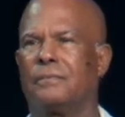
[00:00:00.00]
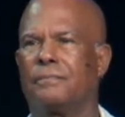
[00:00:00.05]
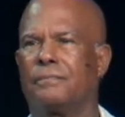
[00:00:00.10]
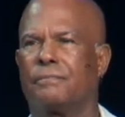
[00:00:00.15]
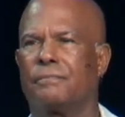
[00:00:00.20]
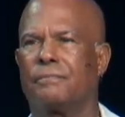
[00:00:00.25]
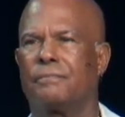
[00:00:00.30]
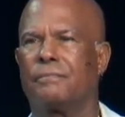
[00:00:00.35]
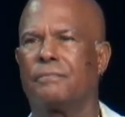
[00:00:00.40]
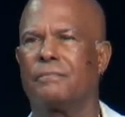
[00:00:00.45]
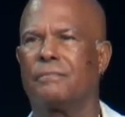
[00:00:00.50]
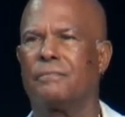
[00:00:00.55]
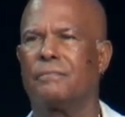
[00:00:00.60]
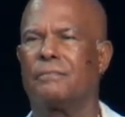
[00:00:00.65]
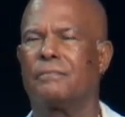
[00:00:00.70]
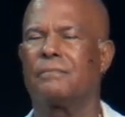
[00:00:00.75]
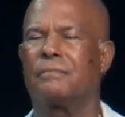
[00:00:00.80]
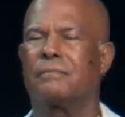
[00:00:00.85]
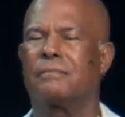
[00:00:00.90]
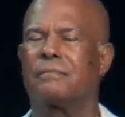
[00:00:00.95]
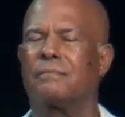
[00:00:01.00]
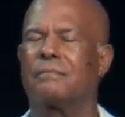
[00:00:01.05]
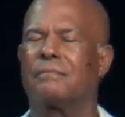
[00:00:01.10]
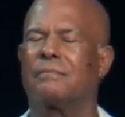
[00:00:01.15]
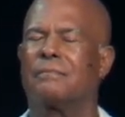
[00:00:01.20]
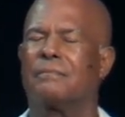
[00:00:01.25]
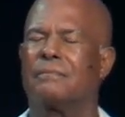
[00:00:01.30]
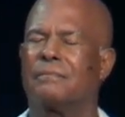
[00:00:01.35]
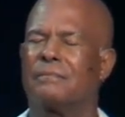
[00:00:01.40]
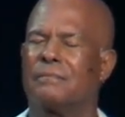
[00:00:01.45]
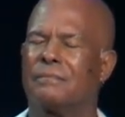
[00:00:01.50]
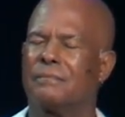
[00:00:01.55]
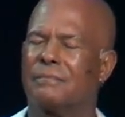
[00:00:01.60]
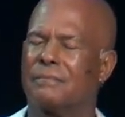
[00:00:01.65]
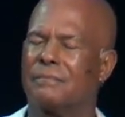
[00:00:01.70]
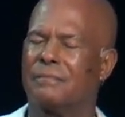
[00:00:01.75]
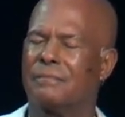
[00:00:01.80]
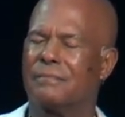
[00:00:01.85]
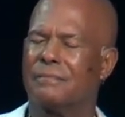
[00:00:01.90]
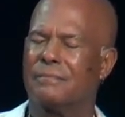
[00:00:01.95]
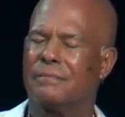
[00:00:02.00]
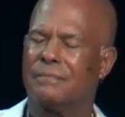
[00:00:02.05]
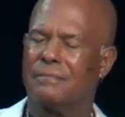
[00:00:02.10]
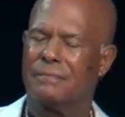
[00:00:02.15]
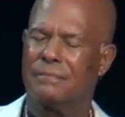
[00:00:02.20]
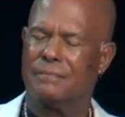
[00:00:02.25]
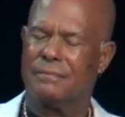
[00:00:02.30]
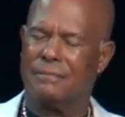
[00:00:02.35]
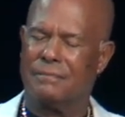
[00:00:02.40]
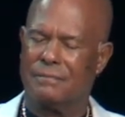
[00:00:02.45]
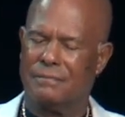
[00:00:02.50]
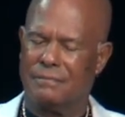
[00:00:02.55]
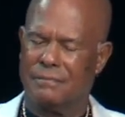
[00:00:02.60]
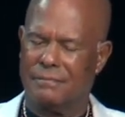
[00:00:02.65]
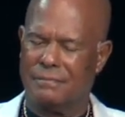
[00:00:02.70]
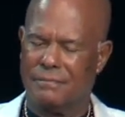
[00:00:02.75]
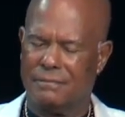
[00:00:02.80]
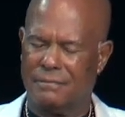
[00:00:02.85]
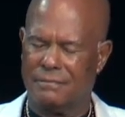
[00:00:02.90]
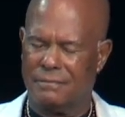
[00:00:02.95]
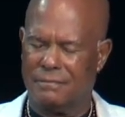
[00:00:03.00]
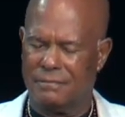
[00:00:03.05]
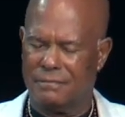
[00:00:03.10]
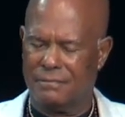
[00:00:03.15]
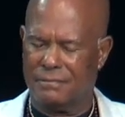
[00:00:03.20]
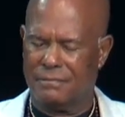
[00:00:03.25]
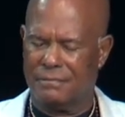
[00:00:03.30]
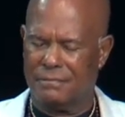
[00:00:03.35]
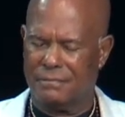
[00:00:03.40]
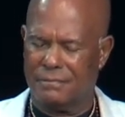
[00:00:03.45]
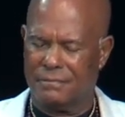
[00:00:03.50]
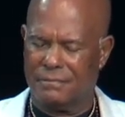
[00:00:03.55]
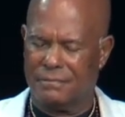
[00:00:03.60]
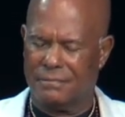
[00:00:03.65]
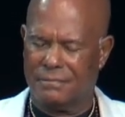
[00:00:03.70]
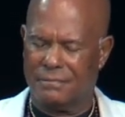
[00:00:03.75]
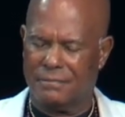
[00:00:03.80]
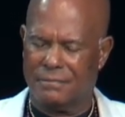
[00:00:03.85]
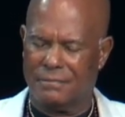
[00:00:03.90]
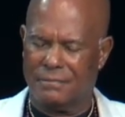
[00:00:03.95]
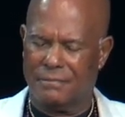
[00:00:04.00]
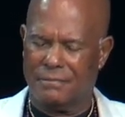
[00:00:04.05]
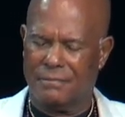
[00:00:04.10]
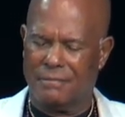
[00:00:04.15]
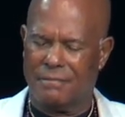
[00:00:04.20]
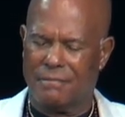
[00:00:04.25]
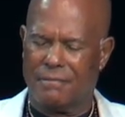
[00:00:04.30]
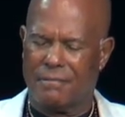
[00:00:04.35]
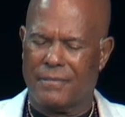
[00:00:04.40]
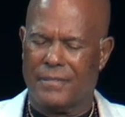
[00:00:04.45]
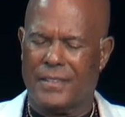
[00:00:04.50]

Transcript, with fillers: Now is the time for me to let go.